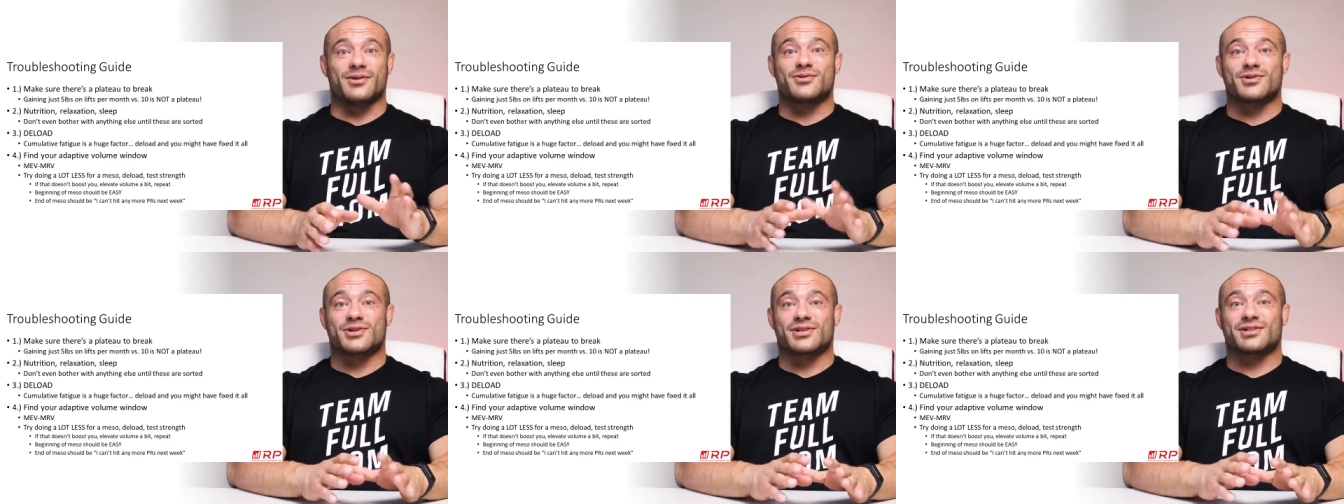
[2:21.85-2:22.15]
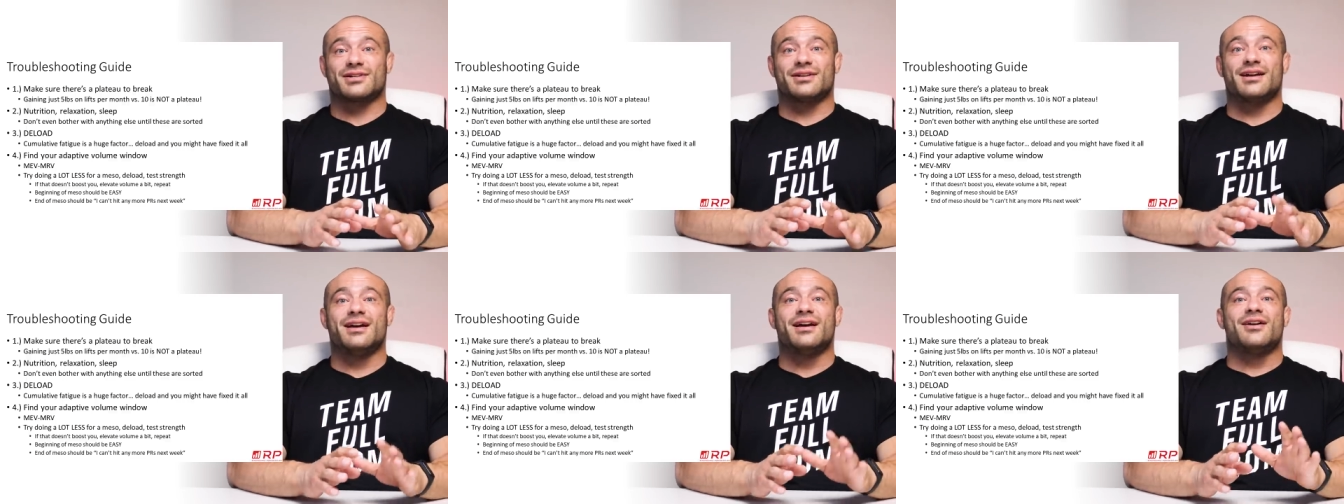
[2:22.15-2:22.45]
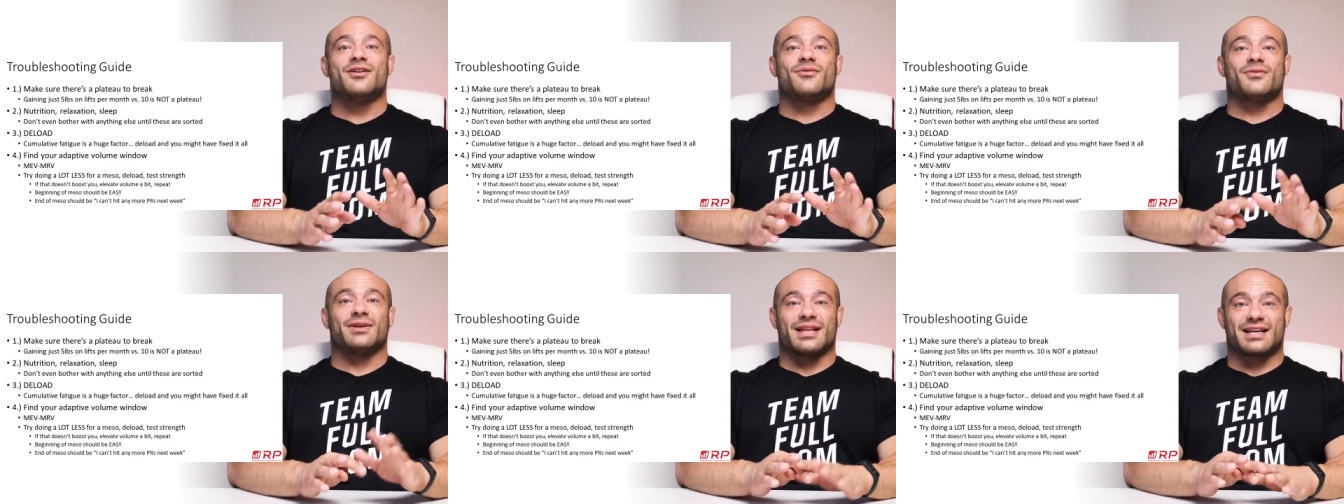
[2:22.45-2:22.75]
nutrition,
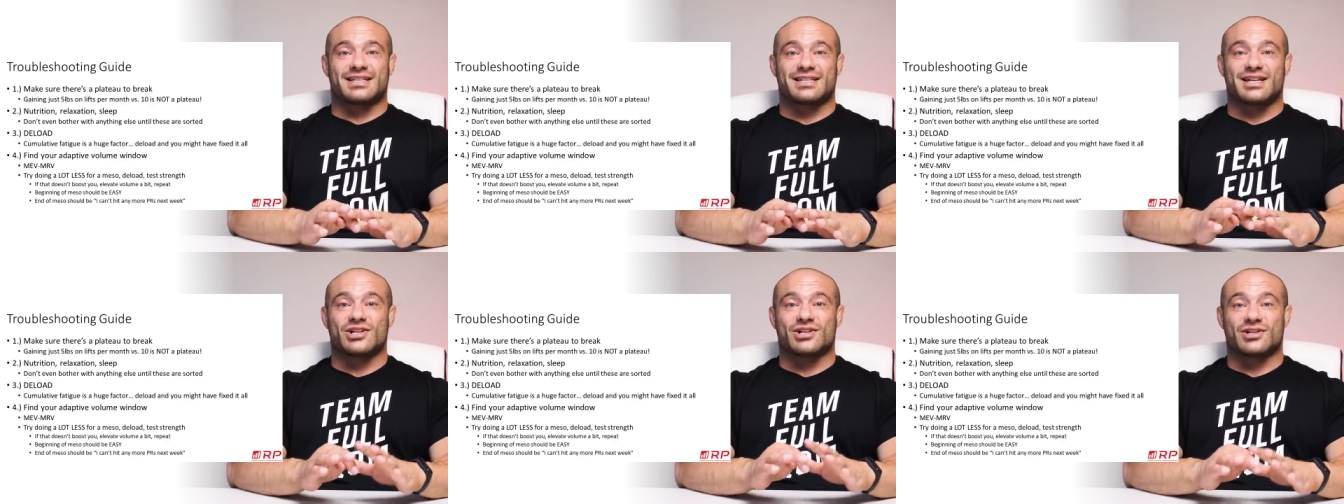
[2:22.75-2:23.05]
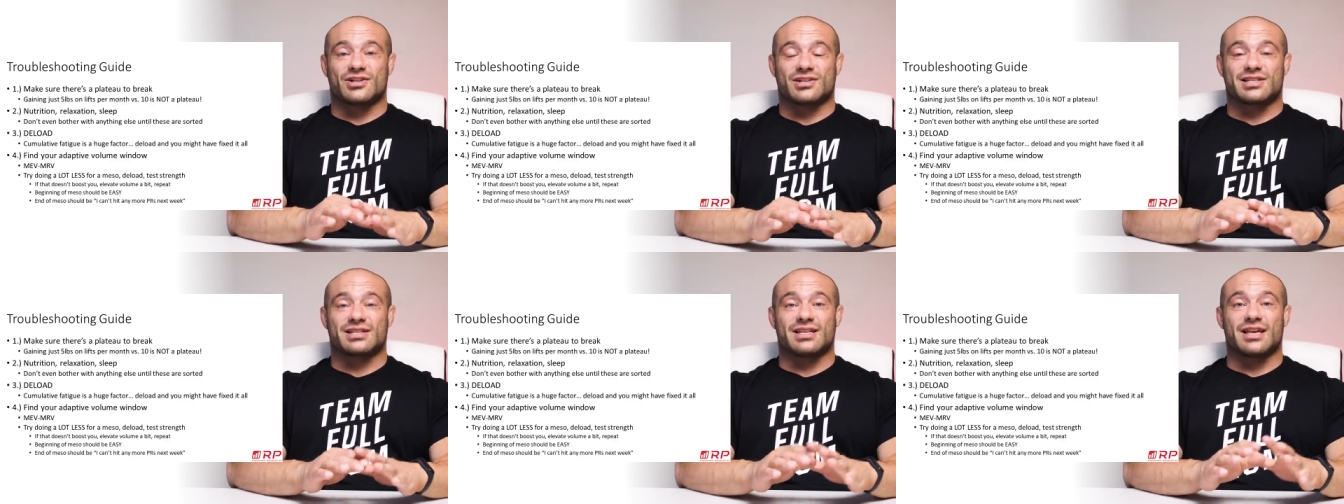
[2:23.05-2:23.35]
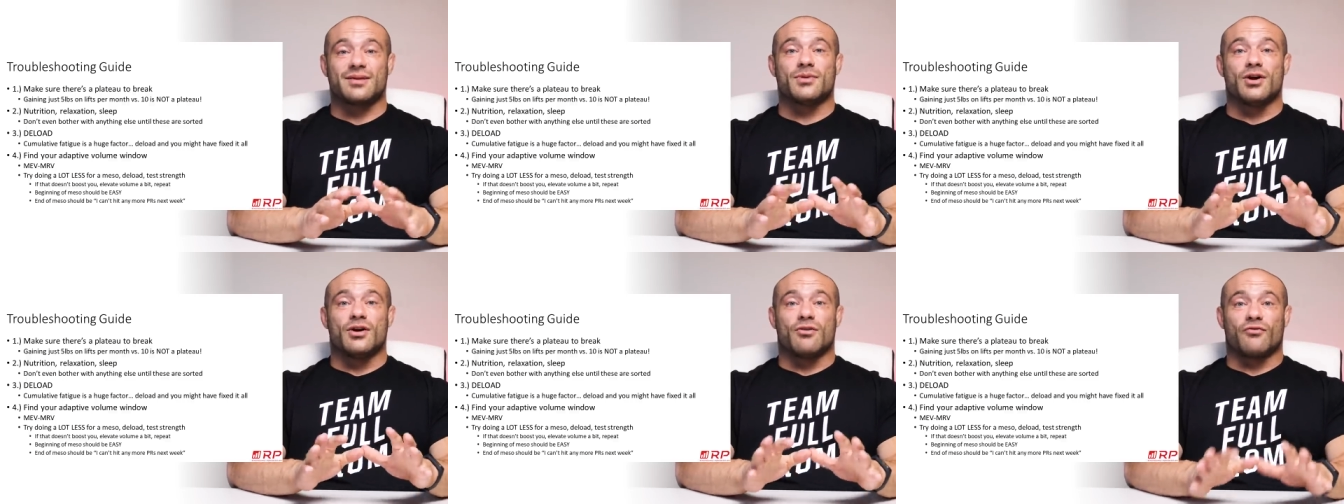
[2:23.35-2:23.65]
relaxation, and
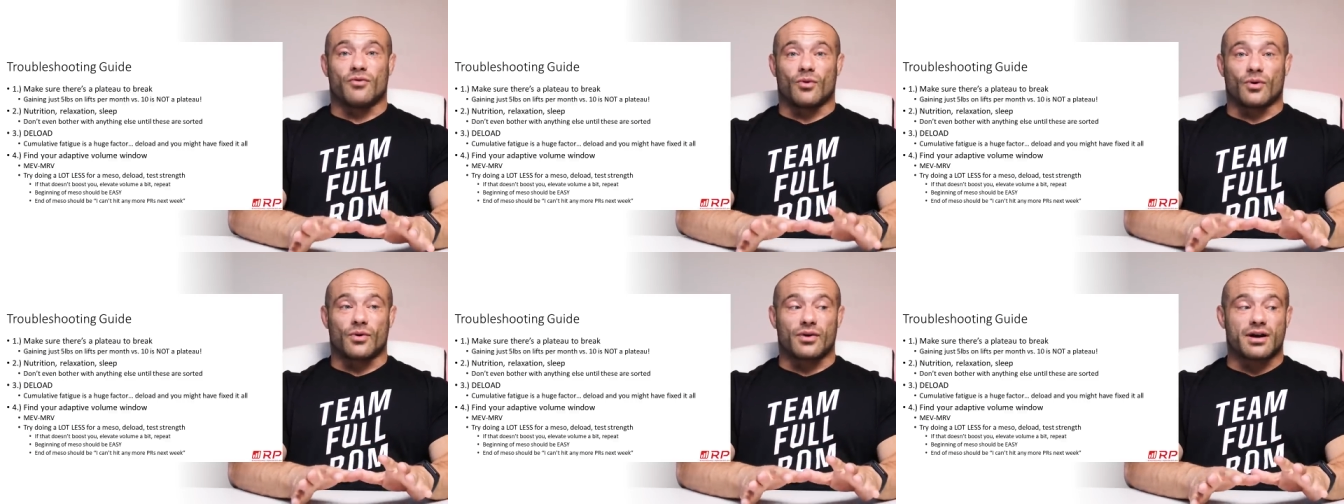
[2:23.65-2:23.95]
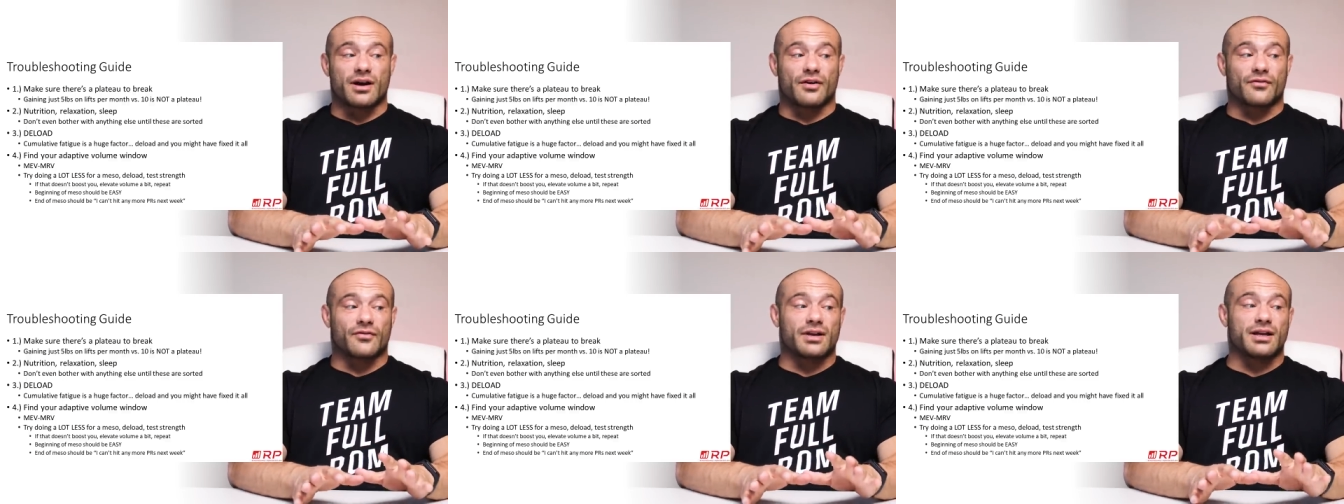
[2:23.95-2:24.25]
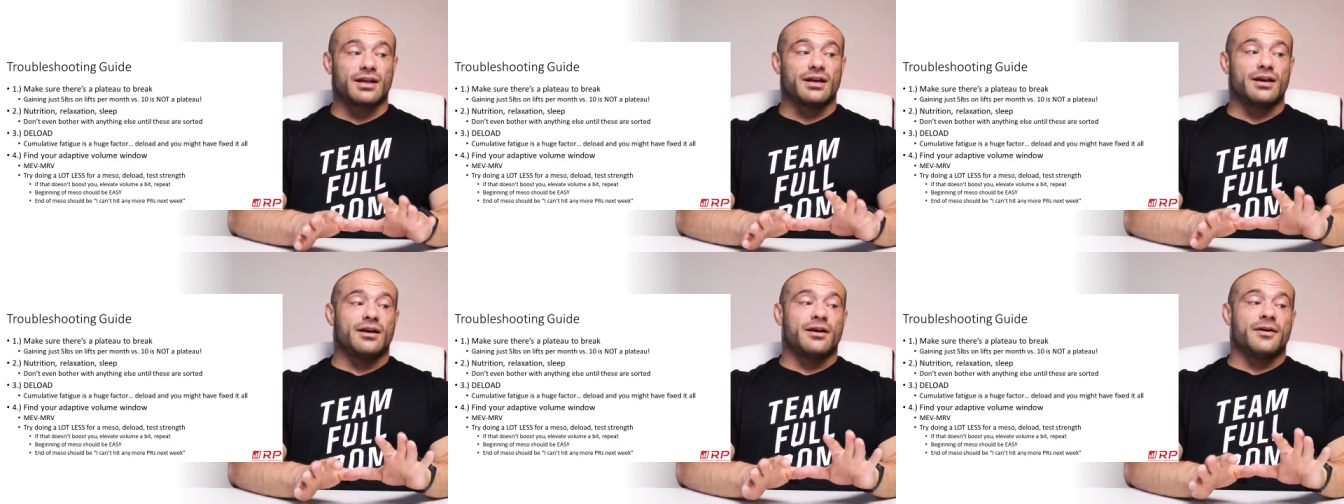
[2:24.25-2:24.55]
sleep for
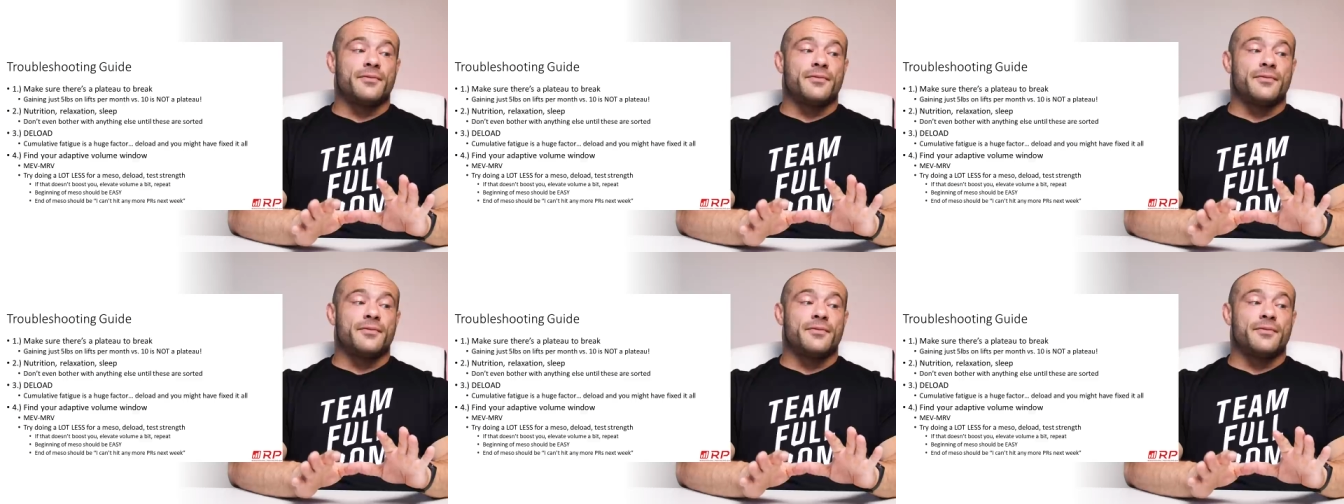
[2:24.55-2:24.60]
recovery.